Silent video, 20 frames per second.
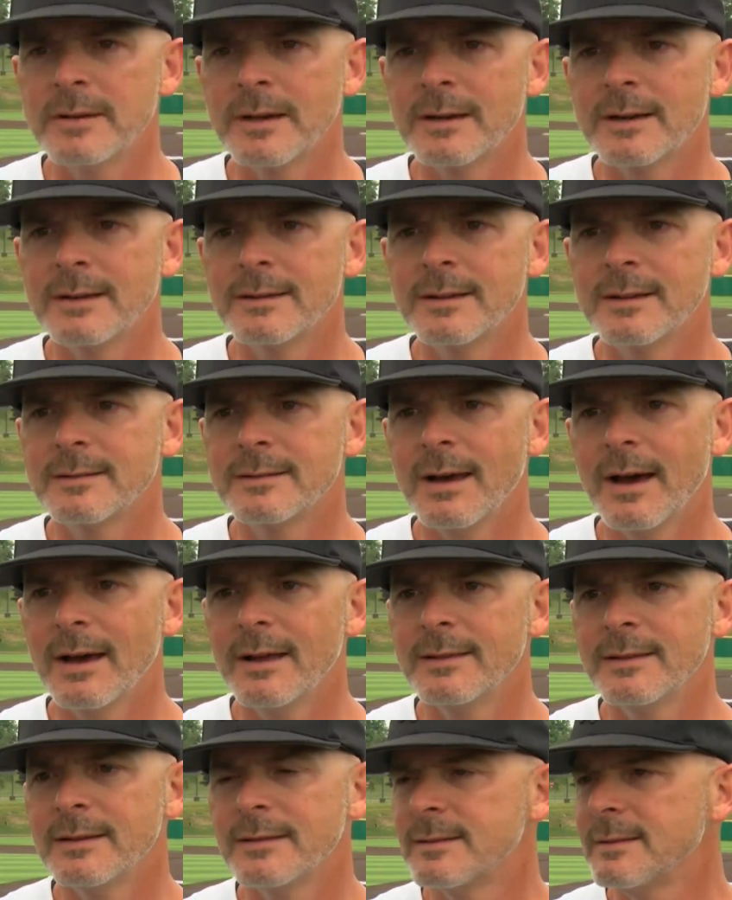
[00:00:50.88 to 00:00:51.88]
going to
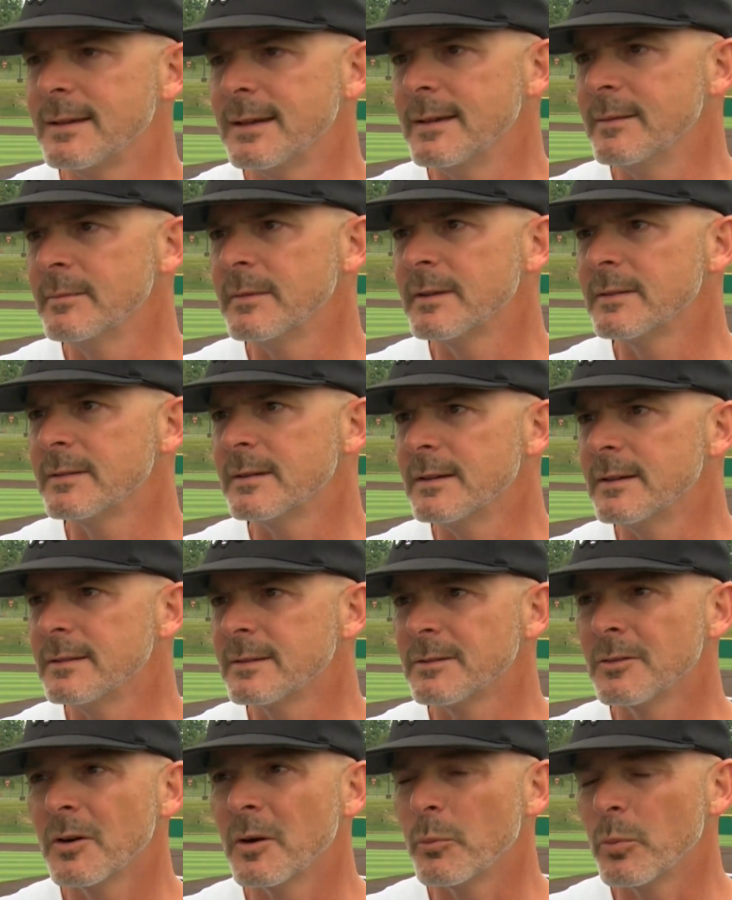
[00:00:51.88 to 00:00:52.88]
decide this team this
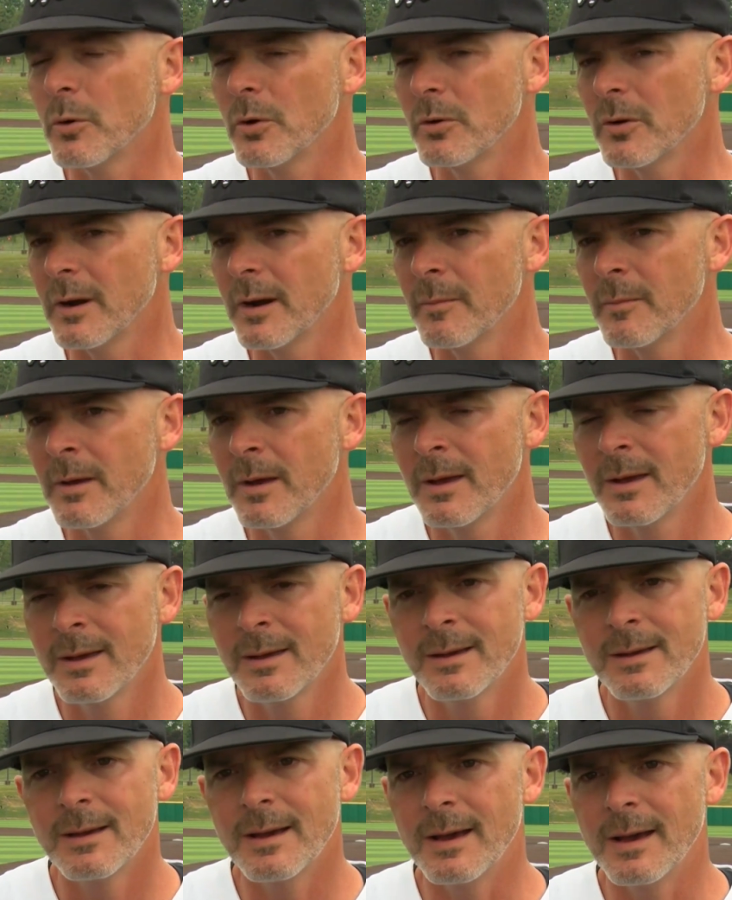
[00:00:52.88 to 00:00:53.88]
season or our program.
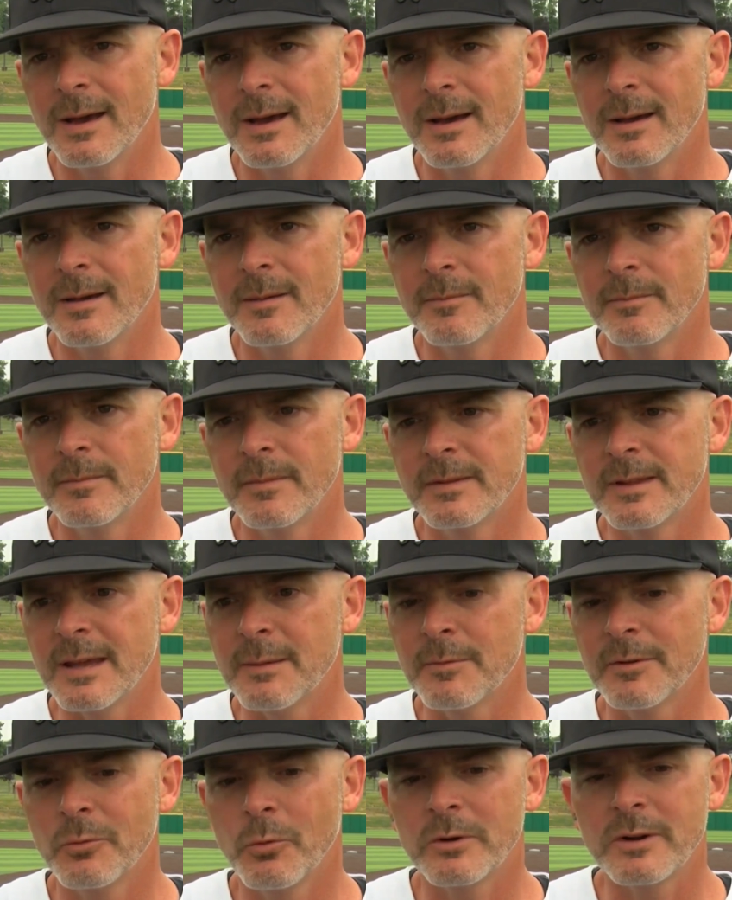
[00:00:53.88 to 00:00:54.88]
Um, the
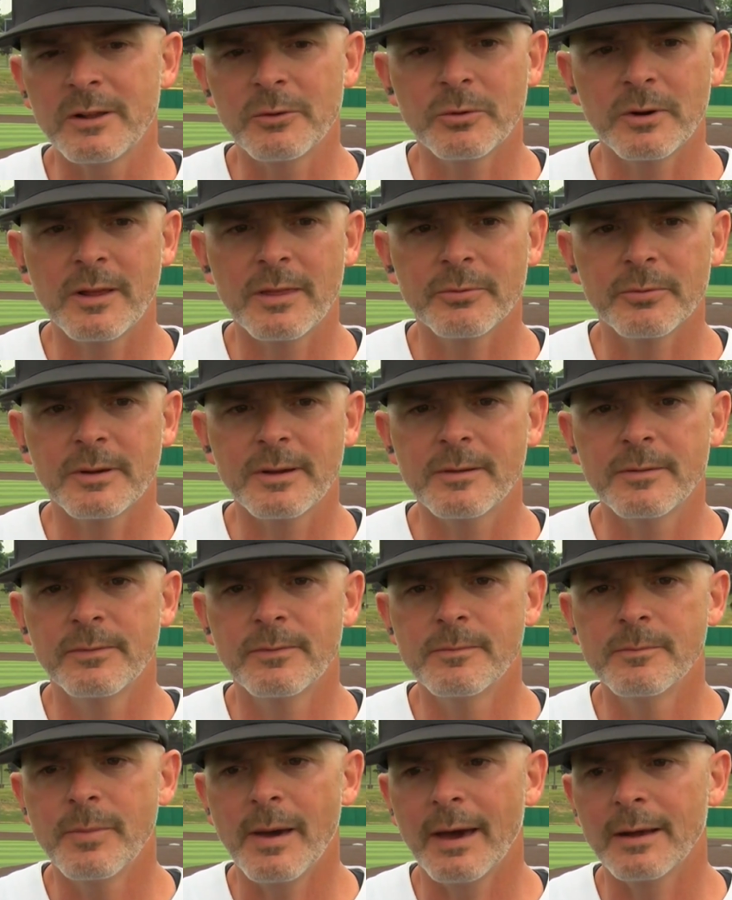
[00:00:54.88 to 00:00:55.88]
team of 2023
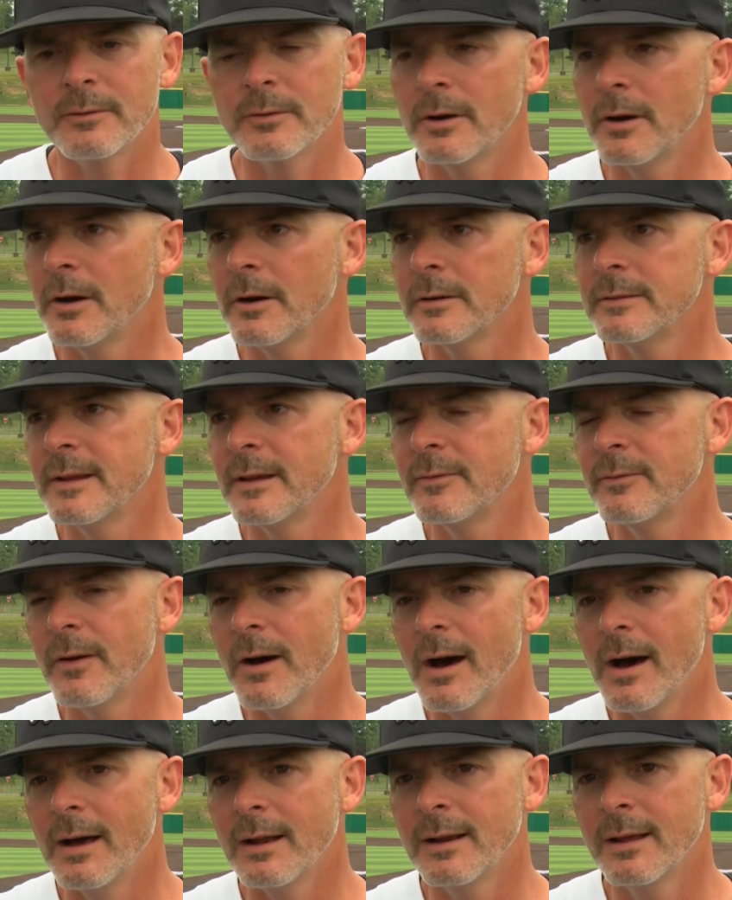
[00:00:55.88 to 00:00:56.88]
battled hard. They
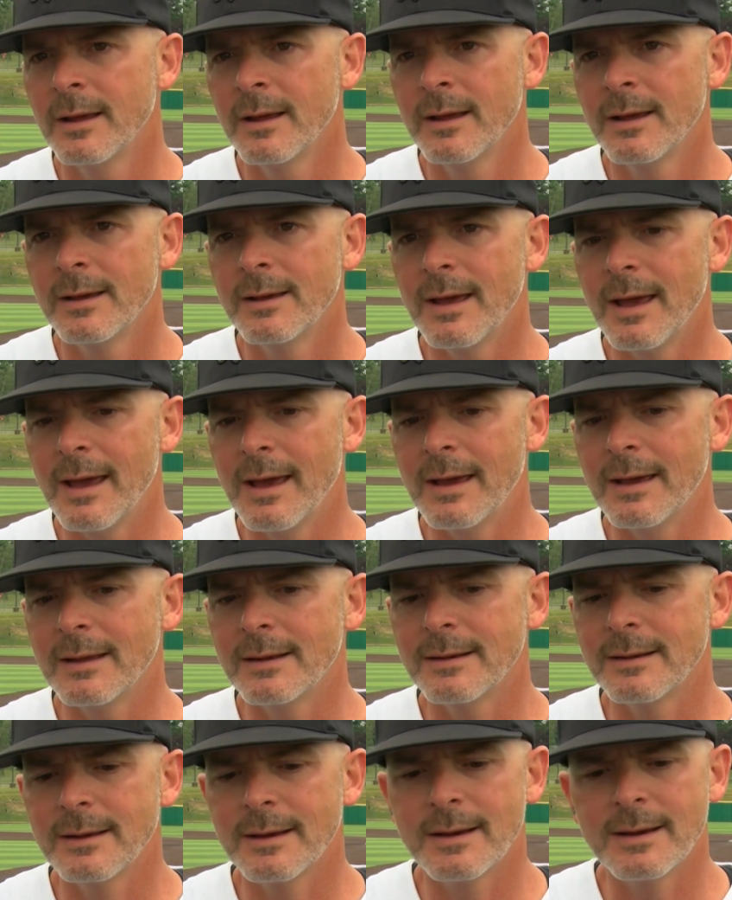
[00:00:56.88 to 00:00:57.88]
fought.
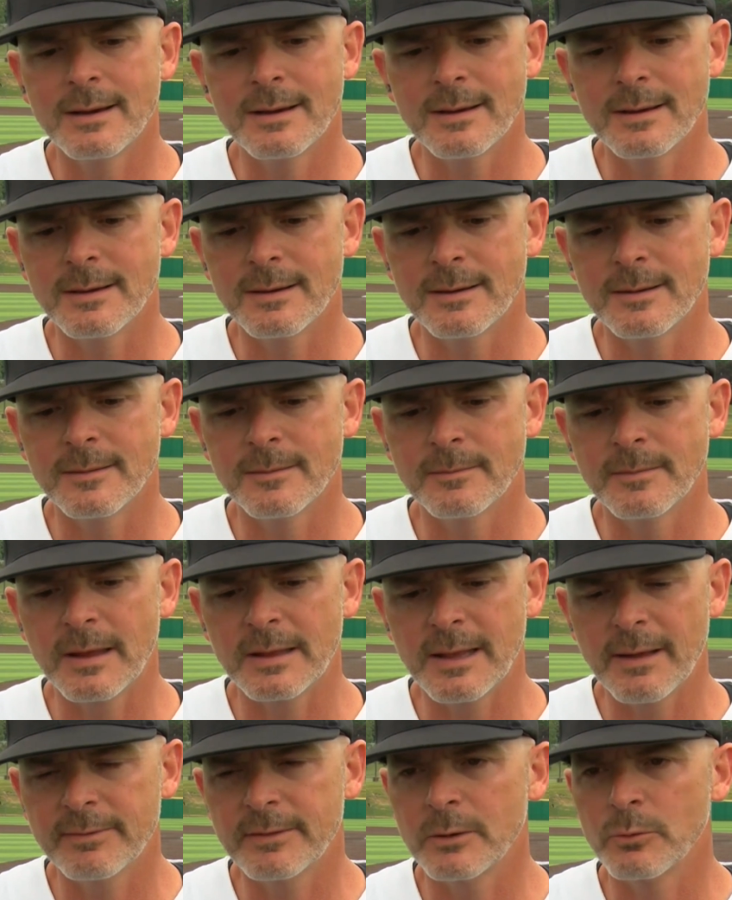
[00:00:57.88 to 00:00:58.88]
And um, they
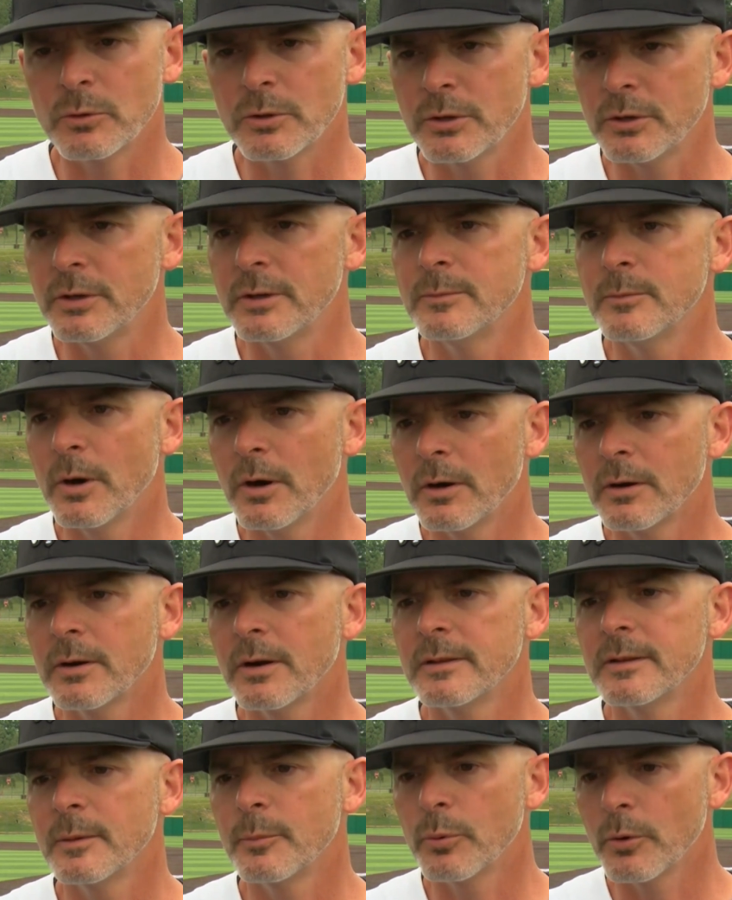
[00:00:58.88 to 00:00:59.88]
left a really good mark
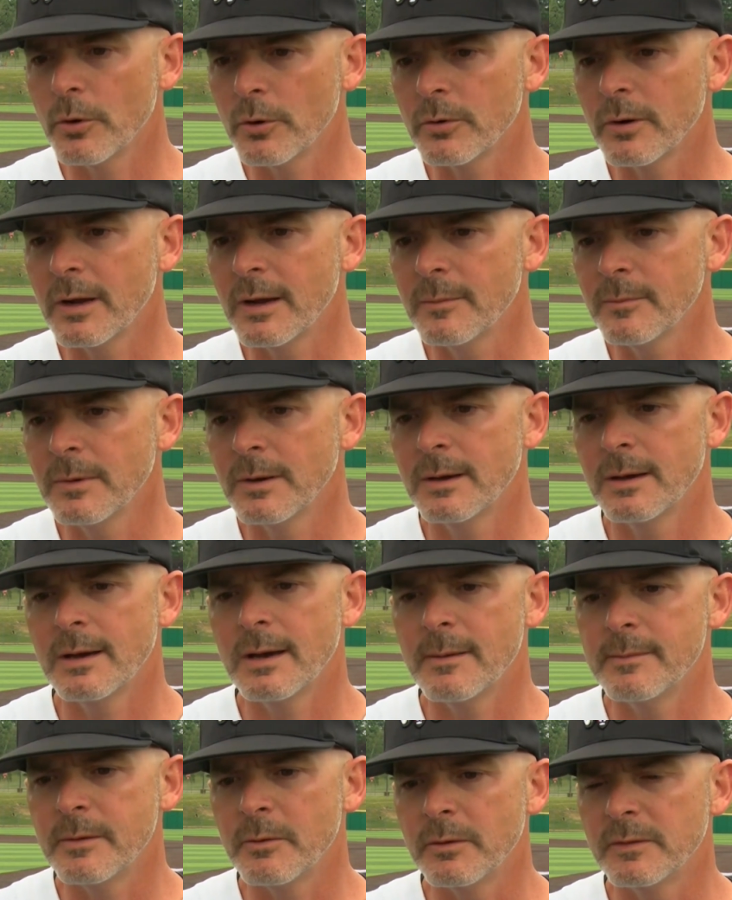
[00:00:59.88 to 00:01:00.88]
on the program program.
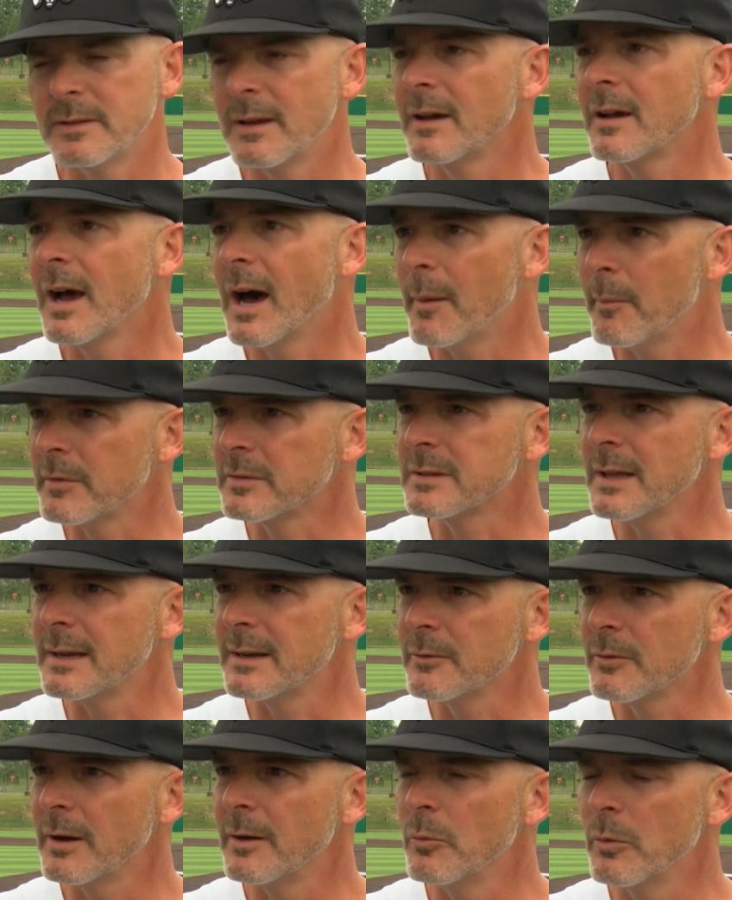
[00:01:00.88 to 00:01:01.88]
Um, we accomplished a
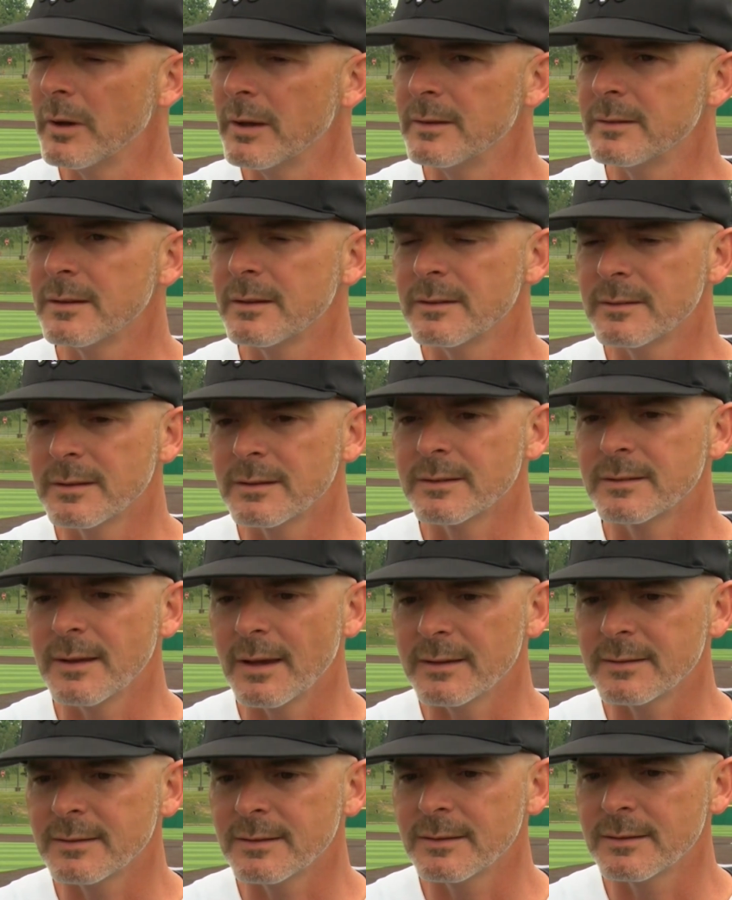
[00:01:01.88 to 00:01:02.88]
lot of great wins and
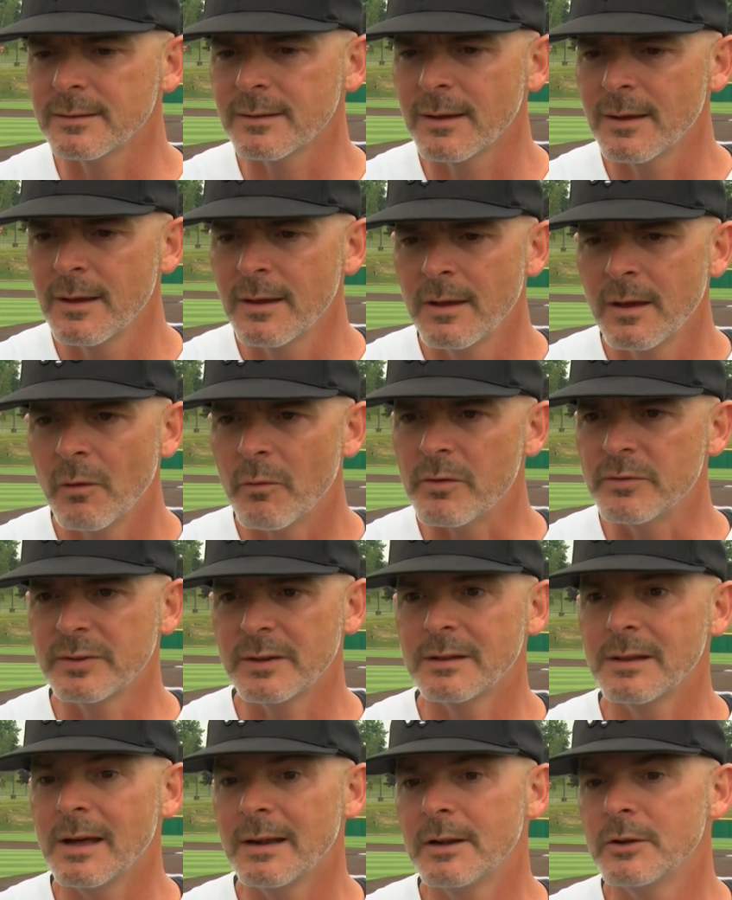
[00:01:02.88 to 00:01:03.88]
successes. We
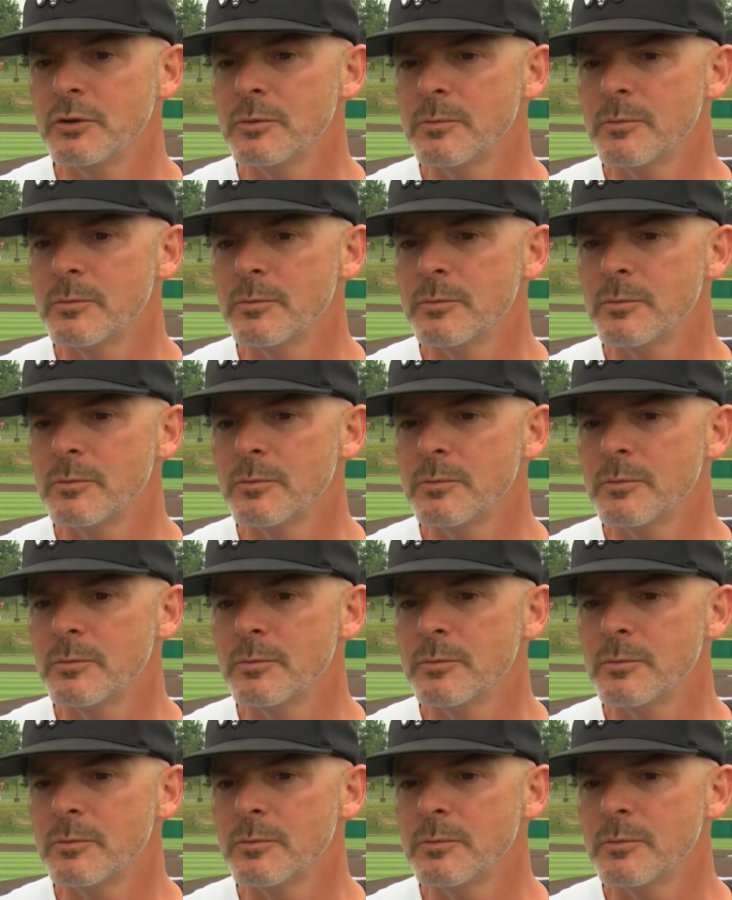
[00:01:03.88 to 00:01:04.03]
set a lot of new